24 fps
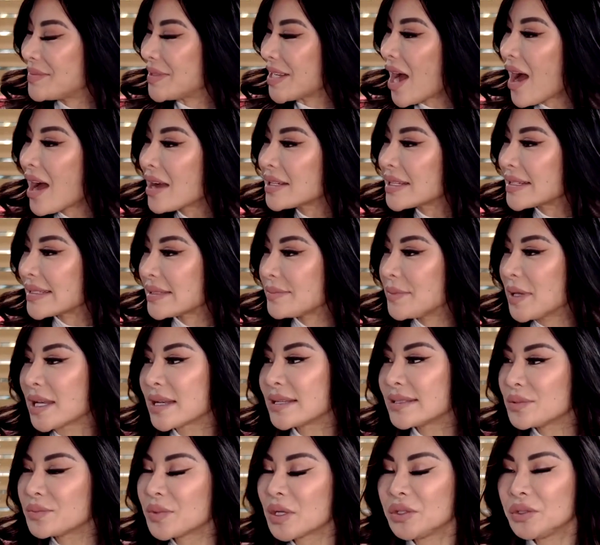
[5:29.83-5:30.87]
be honest
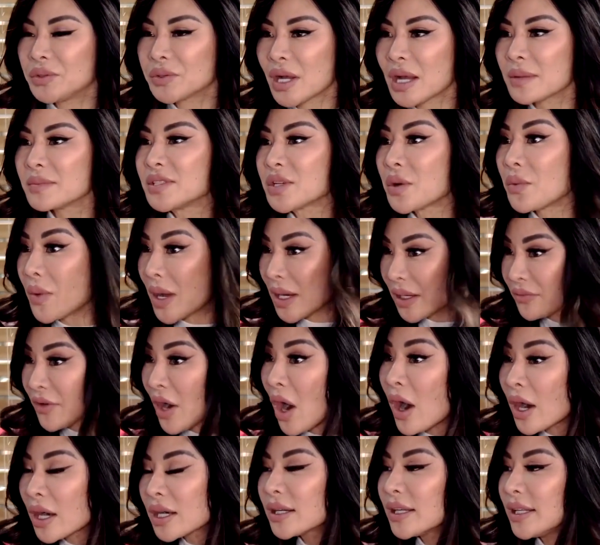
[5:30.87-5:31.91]
because when you come to one of
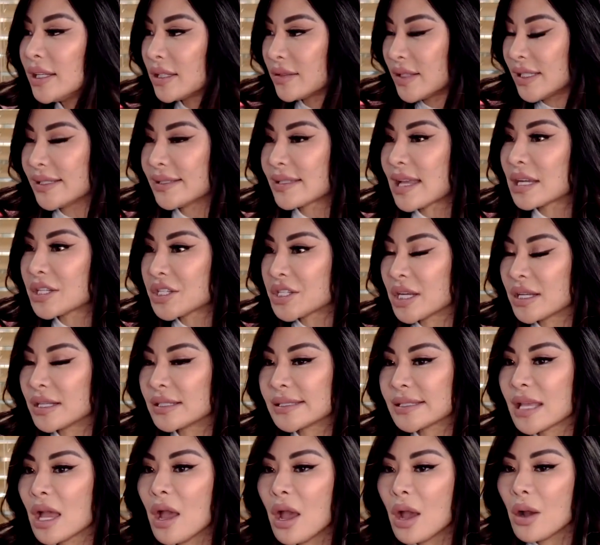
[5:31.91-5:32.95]
our healing
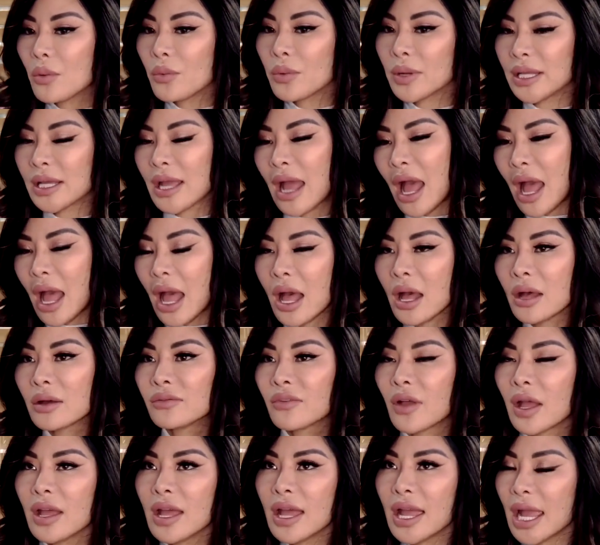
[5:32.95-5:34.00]
sessions we
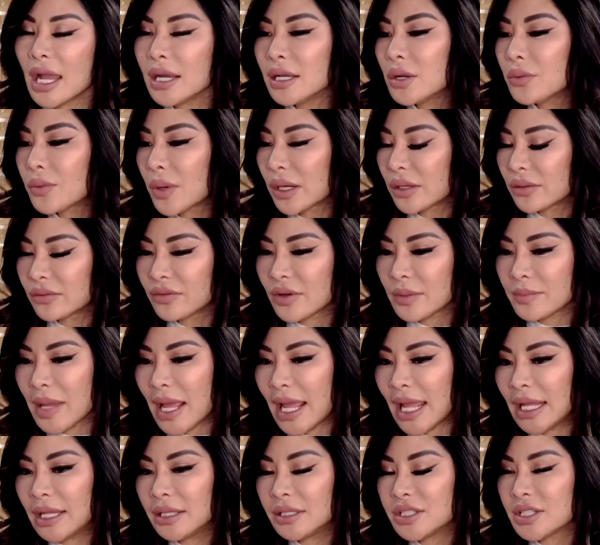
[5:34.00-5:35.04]
have anywhere from
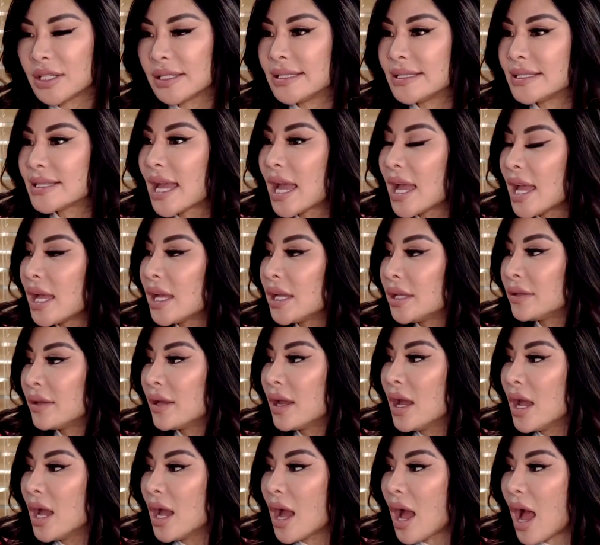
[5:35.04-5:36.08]
8 to 10
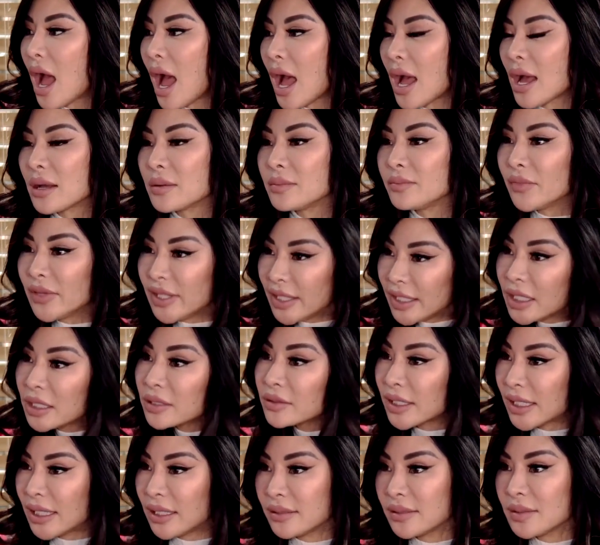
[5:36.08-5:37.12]
um,
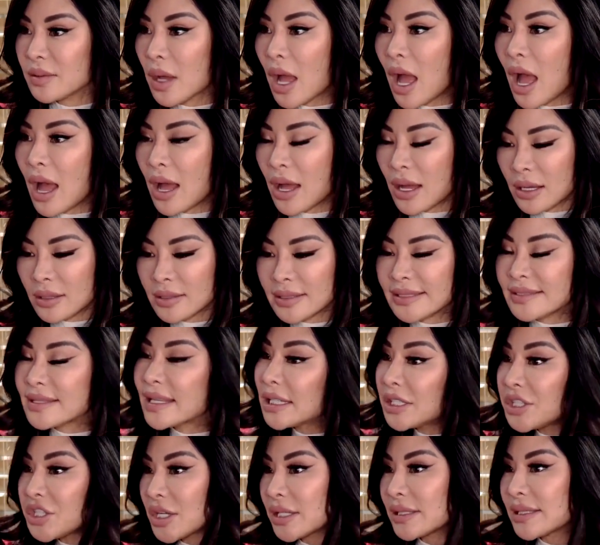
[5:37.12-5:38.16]
healing uh,
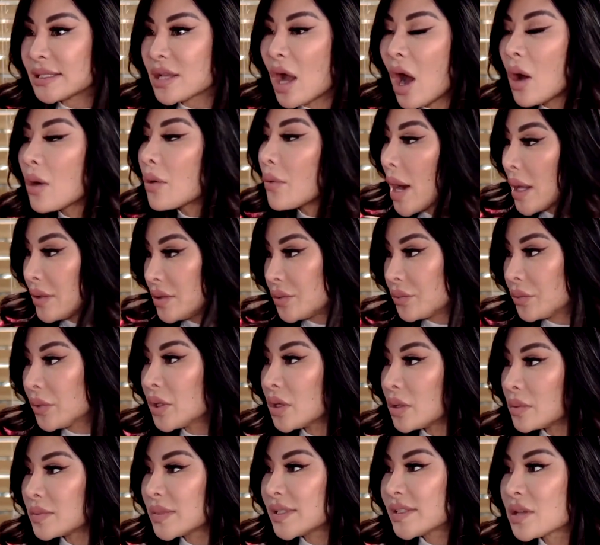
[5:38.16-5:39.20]
stations all mm-hmm. around the
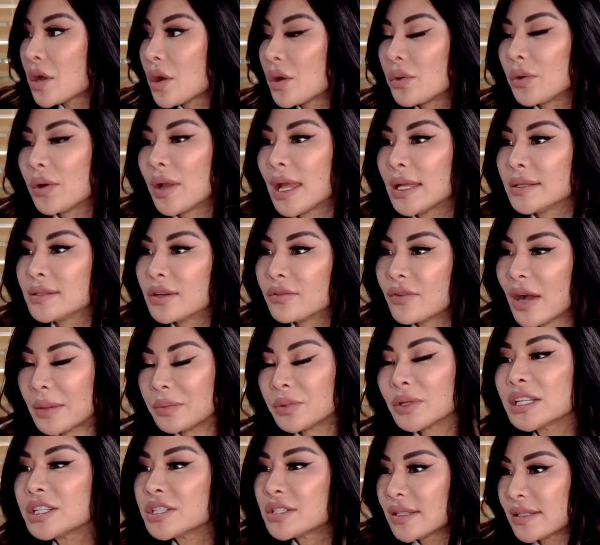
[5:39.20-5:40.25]
room. So the
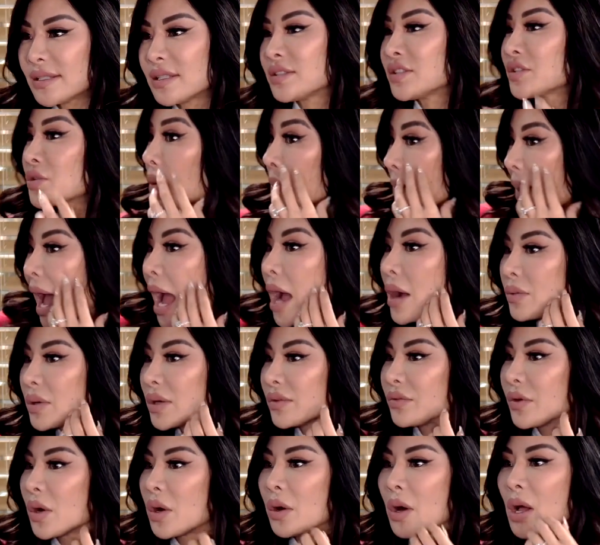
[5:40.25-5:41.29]
vibrations is so
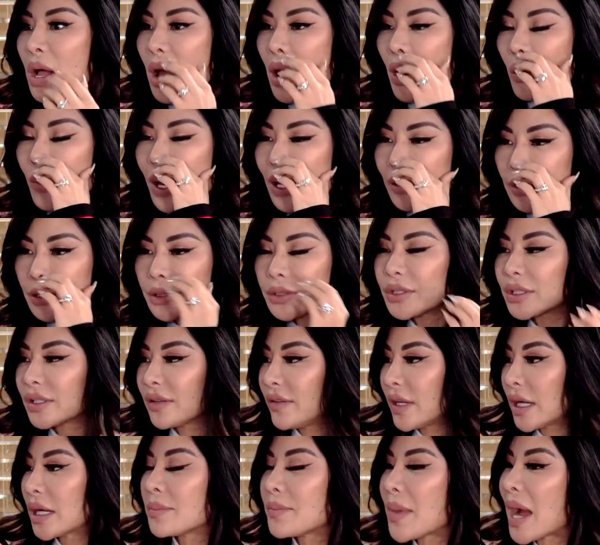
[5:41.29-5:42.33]
powerful. Whether you're
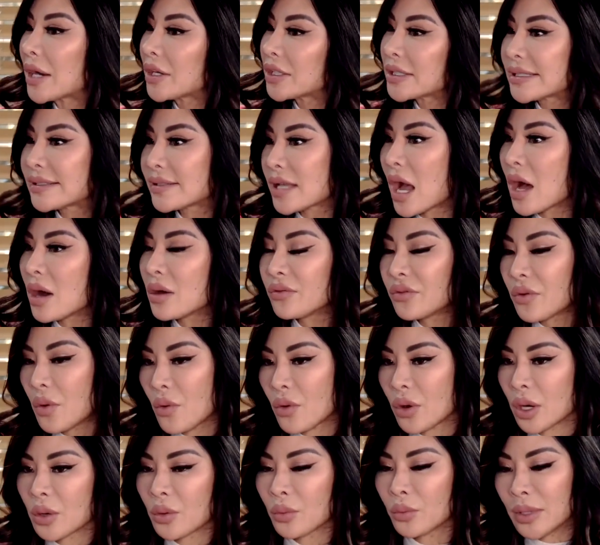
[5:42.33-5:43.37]
there by yourself
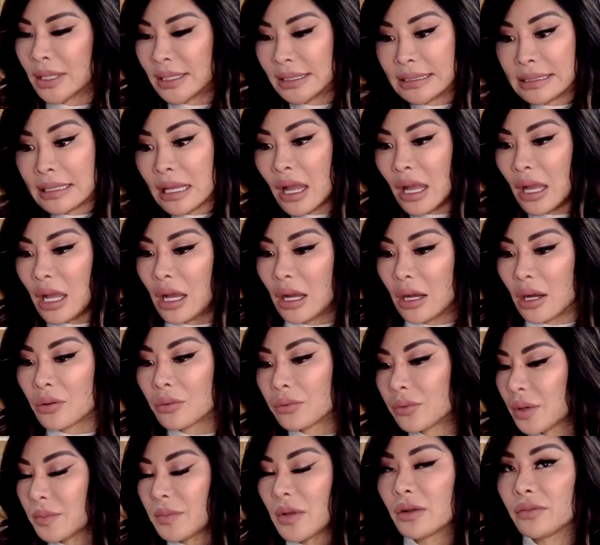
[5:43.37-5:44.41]
or with a
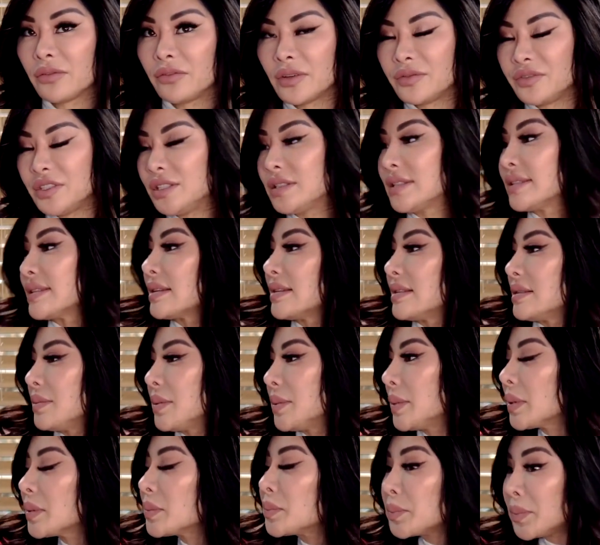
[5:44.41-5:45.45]
room of 50 to 60
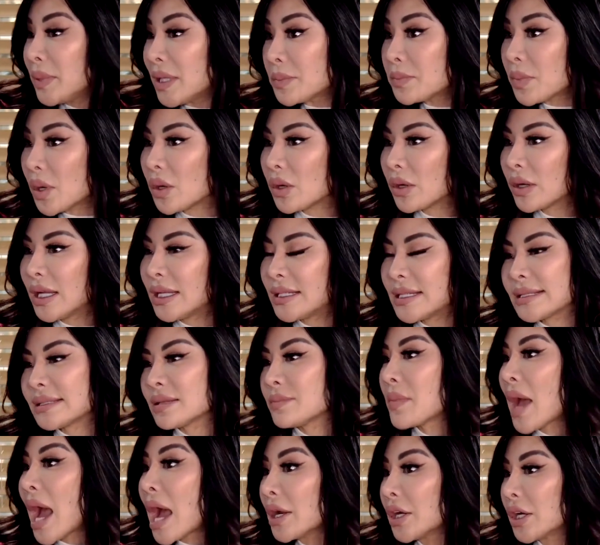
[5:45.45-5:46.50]
people, it doesn't
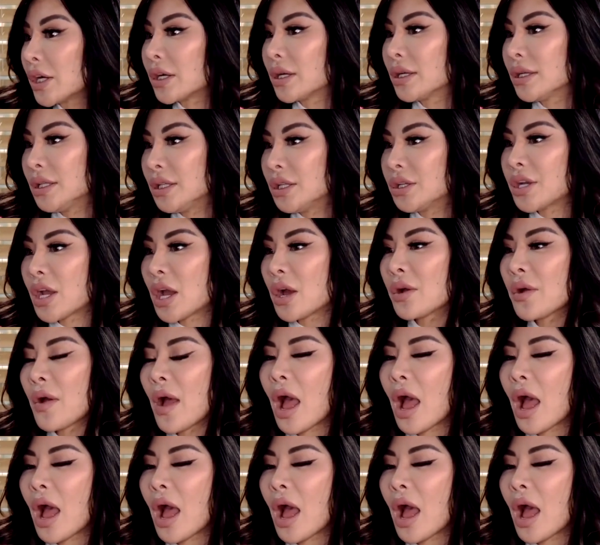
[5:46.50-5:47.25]
matter, no. you know.